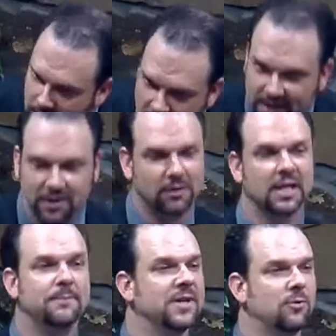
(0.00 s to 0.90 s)
God, don't
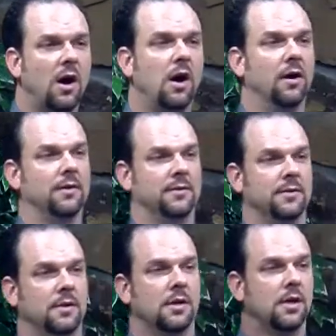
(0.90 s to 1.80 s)
get me wrong.
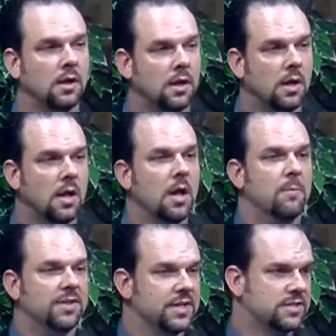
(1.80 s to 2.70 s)

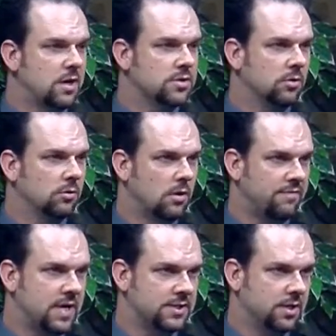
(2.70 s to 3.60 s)
But this also
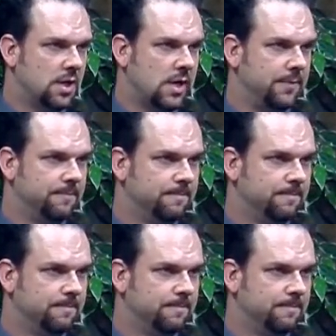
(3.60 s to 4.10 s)
glorifies God.